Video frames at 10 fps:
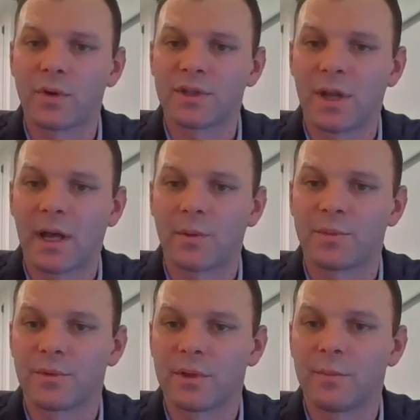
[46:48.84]
which
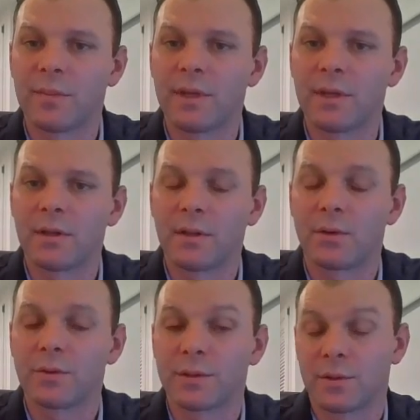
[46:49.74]
helps really meet
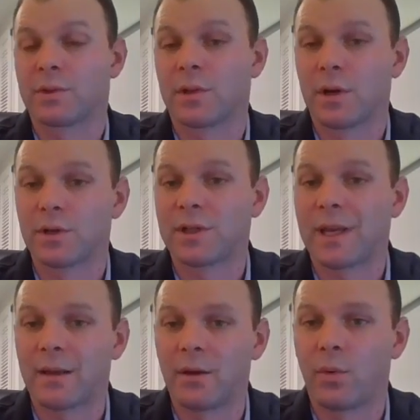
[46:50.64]
those large
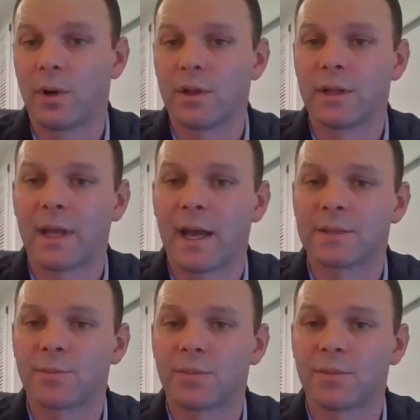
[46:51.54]
oil and
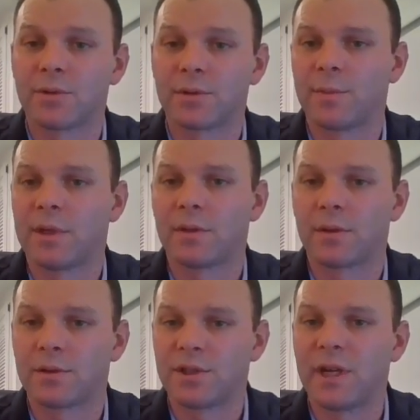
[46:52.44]
gas producers
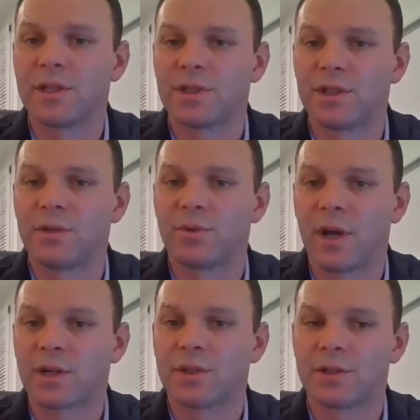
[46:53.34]
meet their GHG
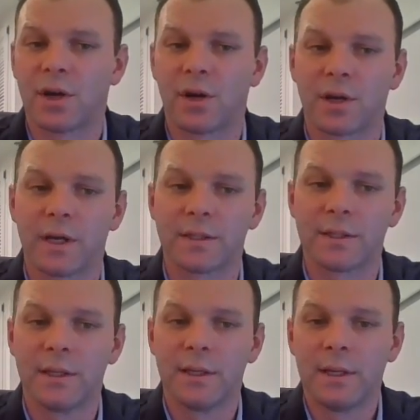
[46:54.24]
reduction
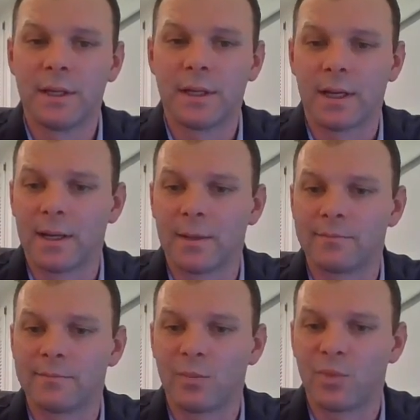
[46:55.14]
targets.
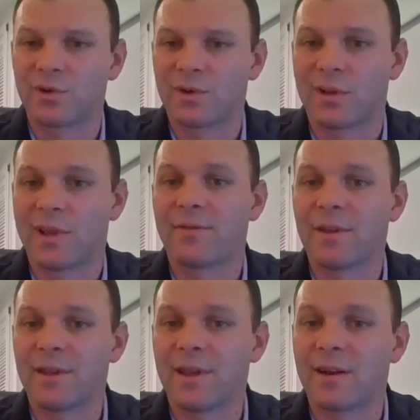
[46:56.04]
What's sort of
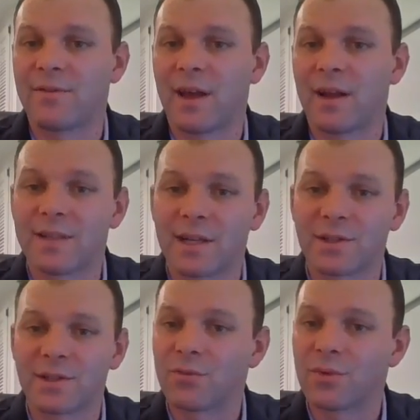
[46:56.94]
left at the end of that is
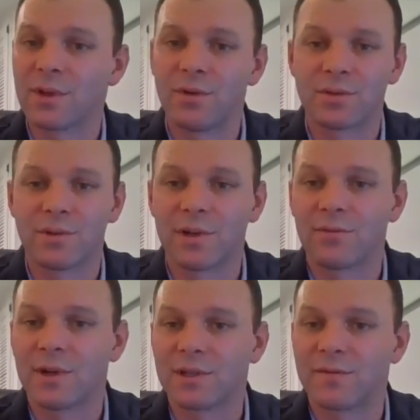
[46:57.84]
actually a really
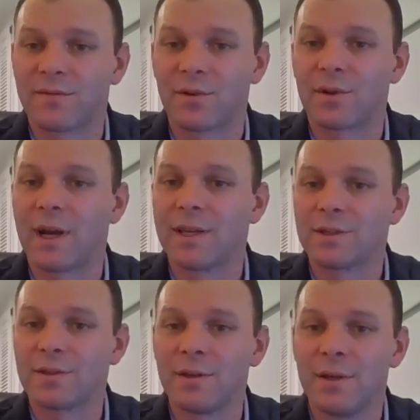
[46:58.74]
nutrient-rich
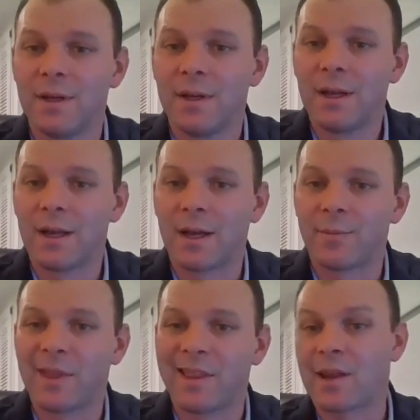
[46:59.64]
fertilizer,
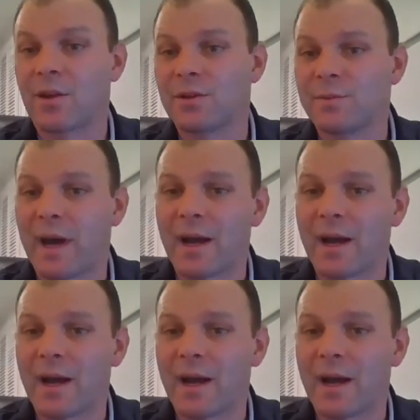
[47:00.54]
that then goes